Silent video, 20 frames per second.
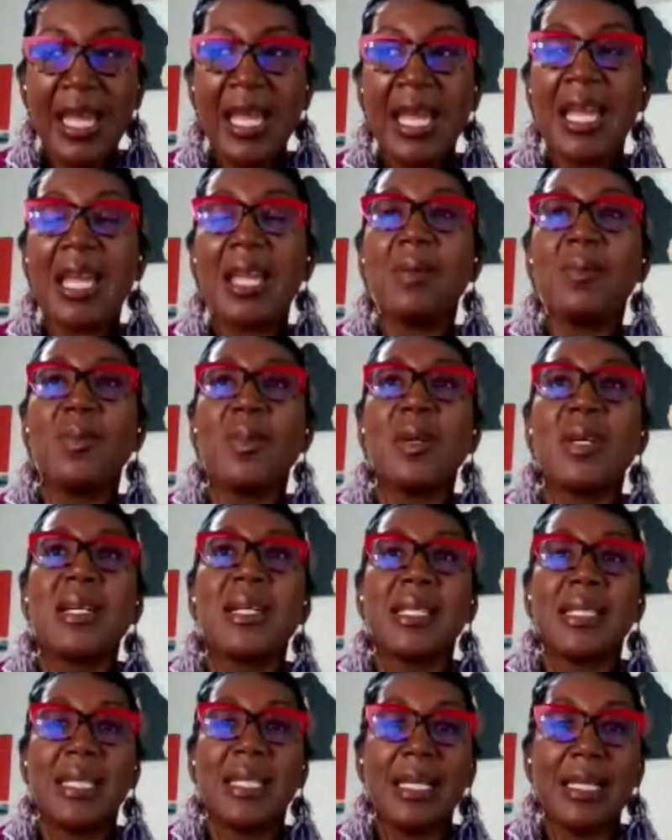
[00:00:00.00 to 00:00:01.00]
He
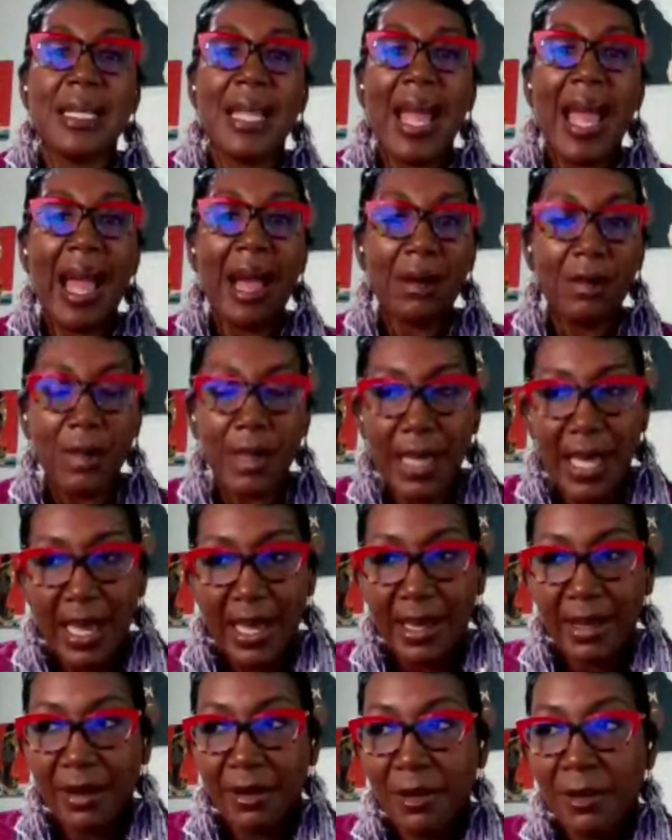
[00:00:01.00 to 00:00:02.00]
was an
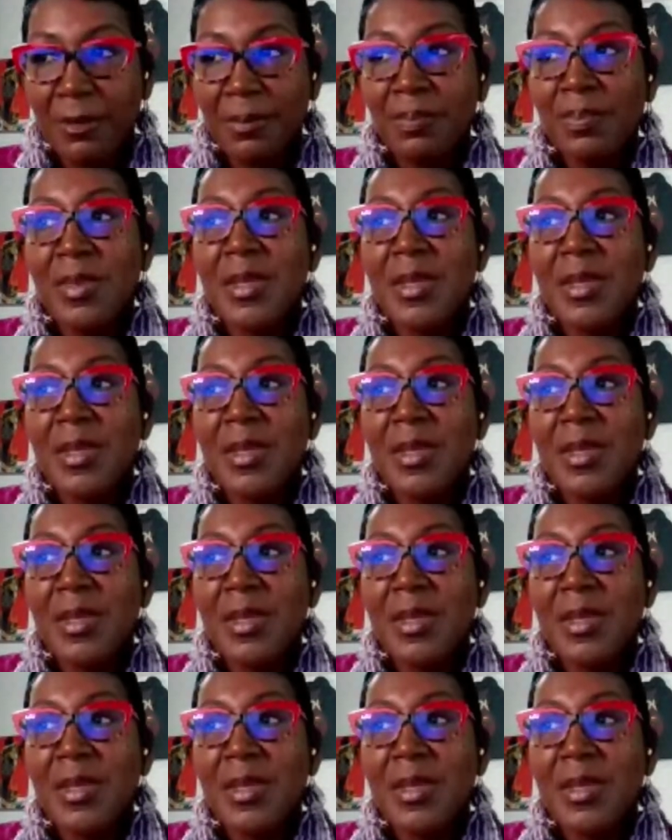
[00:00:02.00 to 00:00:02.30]
outlier.